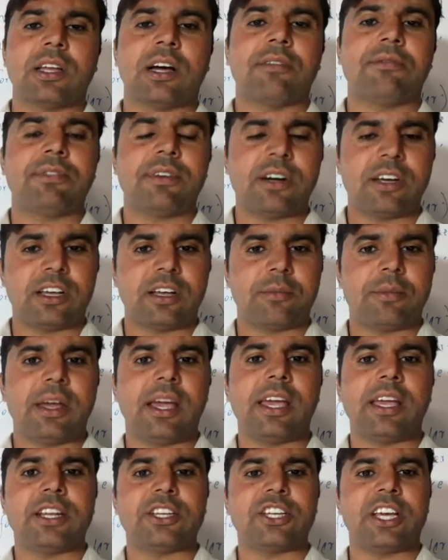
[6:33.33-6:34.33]
verb
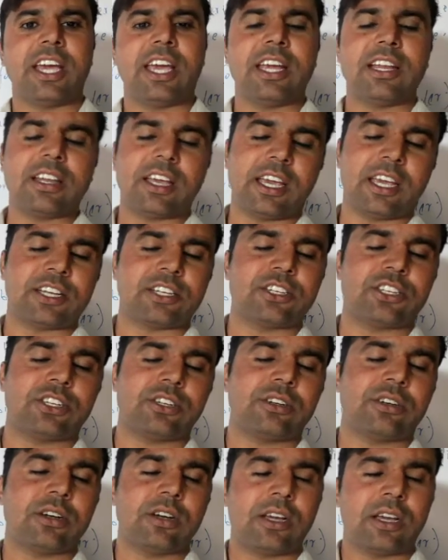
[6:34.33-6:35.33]
and end
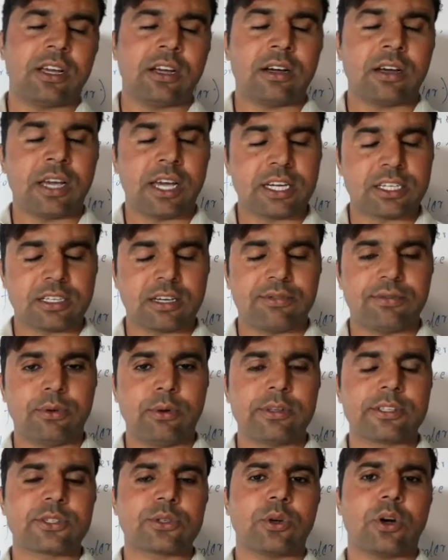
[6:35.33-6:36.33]
at a
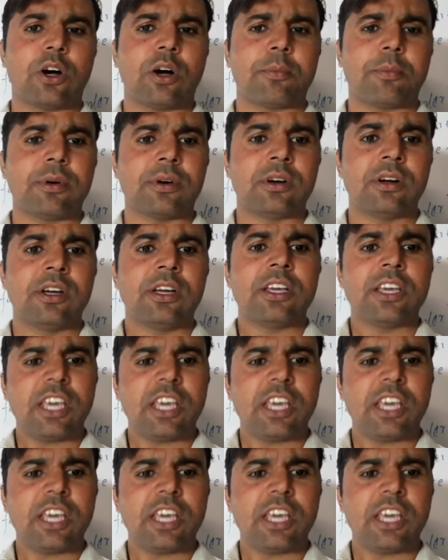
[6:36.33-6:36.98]
full stop.